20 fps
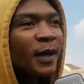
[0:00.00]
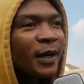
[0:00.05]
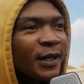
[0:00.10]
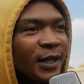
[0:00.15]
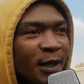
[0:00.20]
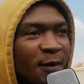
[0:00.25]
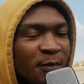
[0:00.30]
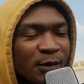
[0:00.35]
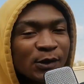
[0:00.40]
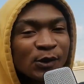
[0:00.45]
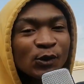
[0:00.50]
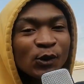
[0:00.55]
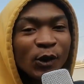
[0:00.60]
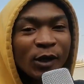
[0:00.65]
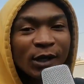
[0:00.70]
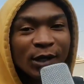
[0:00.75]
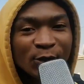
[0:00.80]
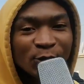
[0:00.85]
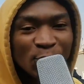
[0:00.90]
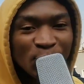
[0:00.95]
My name is
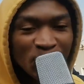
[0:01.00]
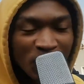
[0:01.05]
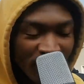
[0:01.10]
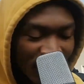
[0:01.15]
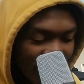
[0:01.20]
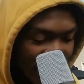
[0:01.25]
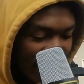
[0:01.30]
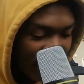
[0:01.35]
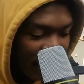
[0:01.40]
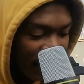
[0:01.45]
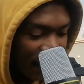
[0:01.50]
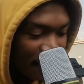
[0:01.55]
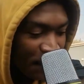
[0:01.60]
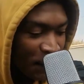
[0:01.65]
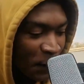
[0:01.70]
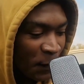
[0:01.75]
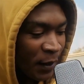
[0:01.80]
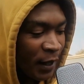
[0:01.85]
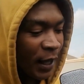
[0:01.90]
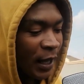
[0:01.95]
Colin Kupega.
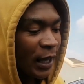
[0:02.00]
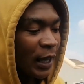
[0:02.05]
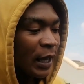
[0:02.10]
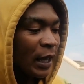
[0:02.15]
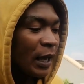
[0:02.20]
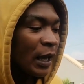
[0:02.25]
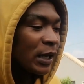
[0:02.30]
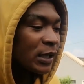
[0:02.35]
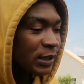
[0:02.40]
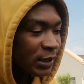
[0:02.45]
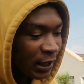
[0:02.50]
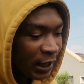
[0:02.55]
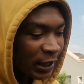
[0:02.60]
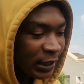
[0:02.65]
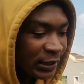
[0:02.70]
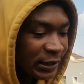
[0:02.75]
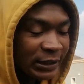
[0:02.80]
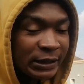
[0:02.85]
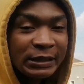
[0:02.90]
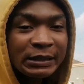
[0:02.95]
I
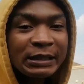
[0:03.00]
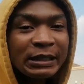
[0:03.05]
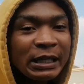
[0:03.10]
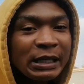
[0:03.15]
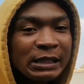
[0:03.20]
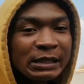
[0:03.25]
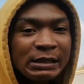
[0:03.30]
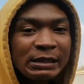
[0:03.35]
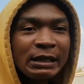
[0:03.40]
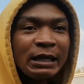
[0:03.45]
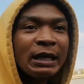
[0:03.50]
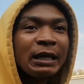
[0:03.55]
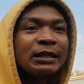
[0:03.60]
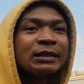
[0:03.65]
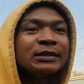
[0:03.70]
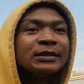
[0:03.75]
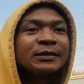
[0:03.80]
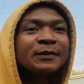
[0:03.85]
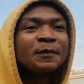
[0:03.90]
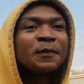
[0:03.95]
stay in
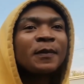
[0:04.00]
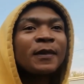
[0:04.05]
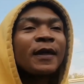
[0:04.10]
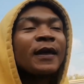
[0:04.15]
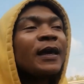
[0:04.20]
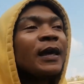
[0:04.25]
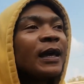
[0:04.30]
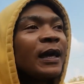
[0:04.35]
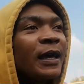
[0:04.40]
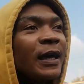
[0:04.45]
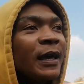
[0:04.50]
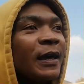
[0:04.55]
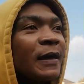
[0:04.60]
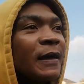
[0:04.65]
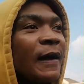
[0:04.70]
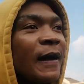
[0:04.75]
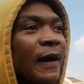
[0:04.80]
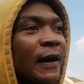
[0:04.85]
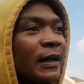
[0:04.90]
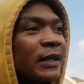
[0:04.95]
Graceland.
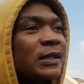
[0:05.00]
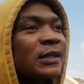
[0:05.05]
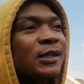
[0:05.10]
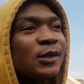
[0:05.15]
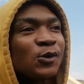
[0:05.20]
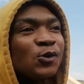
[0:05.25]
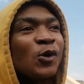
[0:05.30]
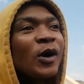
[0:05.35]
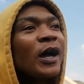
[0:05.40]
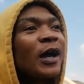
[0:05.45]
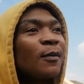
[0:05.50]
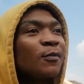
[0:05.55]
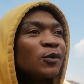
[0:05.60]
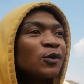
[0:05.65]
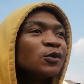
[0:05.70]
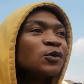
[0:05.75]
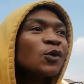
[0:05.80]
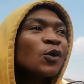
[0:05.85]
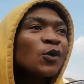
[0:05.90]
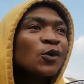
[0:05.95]
Reason why I'm
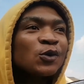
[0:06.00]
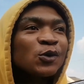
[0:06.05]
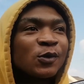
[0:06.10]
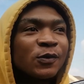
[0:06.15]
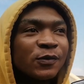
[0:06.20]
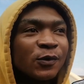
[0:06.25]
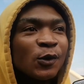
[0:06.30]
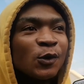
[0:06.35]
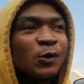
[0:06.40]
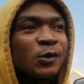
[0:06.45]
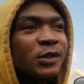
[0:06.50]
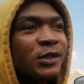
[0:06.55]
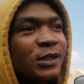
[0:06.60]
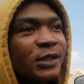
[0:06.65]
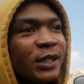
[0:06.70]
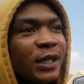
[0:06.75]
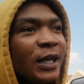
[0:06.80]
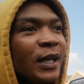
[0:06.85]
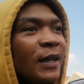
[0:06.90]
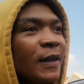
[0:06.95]
not going to vote
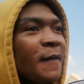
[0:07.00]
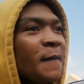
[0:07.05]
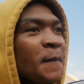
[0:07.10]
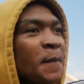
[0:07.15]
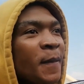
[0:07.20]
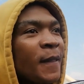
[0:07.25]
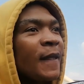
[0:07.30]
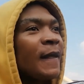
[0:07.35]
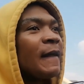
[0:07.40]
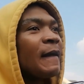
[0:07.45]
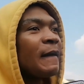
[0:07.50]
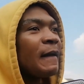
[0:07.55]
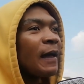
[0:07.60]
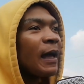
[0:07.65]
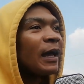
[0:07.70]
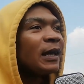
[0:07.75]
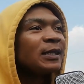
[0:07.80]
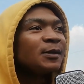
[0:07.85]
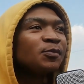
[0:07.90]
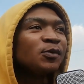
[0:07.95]
in here
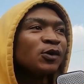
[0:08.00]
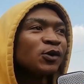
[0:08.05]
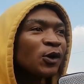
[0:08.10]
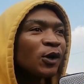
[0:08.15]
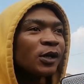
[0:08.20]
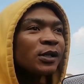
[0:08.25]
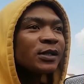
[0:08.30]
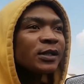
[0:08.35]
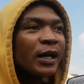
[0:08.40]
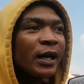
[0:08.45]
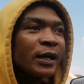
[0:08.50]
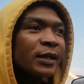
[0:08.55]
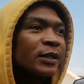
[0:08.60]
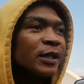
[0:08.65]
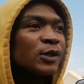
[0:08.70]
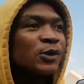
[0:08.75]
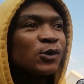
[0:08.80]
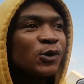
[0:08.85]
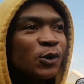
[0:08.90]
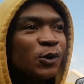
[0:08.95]
is because like
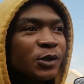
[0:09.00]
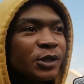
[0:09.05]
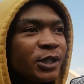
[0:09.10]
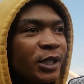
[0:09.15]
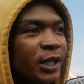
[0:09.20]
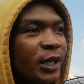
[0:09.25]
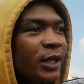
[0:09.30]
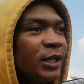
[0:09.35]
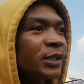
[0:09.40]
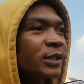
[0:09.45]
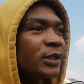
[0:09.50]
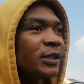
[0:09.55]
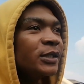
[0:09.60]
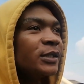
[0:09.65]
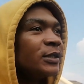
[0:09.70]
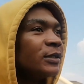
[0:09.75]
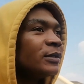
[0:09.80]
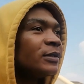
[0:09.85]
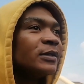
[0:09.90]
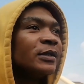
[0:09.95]
there's no change
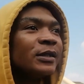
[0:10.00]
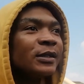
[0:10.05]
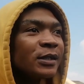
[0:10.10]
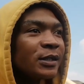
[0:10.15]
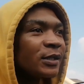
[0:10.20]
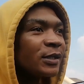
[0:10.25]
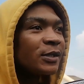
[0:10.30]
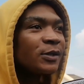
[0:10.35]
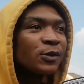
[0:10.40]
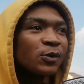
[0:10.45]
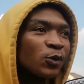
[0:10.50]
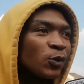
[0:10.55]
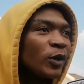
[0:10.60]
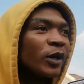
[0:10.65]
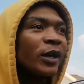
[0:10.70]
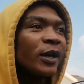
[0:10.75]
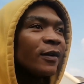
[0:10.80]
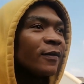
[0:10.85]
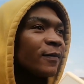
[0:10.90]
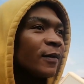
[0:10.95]
in this
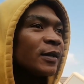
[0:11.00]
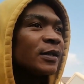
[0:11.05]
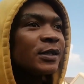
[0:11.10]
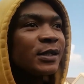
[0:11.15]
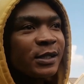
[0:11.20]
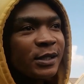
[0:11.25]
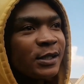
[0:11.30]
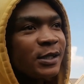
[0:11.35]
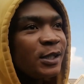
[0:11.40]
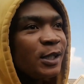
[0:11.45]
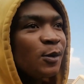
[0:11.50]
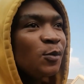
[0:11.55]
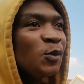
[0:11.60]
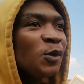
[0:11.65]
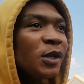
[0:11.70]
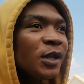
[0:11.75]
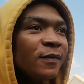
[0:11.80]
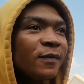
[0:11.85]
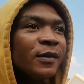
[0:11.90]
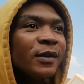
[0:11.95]
wherever this system
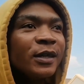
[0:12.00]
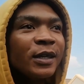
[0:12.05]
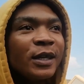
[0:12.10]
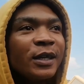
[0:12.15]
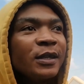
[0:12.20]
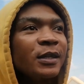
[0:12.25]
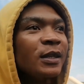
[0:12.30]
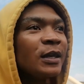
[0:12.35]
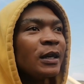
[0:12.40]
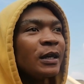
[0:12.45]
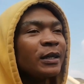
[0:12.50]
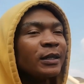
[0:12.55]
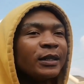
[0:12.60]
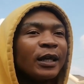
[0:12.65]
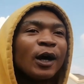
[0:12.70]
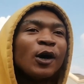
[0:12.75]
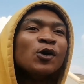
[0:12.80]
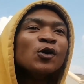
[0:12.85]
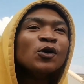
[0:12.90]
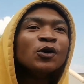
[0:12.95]
we're living in.
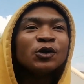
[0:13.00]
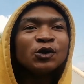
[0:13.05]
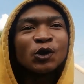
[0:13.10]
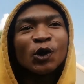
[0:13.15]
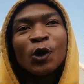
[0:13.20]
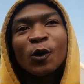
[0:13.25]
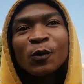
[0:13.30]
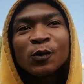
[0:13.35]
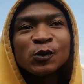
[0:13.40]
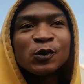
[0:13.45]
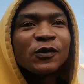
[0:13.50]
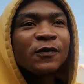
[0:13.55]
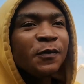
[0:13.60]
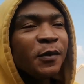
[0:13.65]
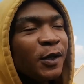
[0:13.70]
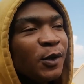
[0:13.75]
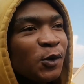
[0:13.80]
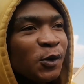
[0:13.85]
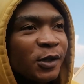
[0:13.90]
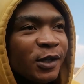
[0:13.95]
There are no jobs. We've
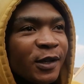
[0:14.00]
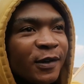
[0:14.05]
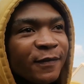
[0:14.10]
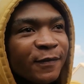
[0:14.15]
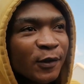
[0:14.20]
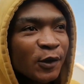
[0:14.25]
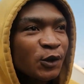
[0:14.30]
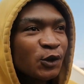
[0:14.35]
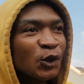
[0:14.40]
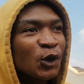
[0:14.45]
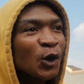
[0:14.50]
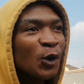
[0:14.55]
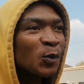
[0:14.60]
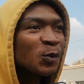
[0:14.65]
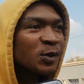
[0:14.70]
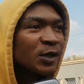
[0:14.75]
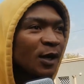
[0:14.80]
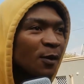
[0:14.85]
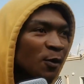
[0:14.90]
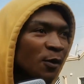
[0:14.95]
been looking for
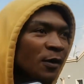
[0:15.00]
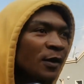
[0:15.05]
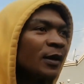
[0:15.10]
jobs.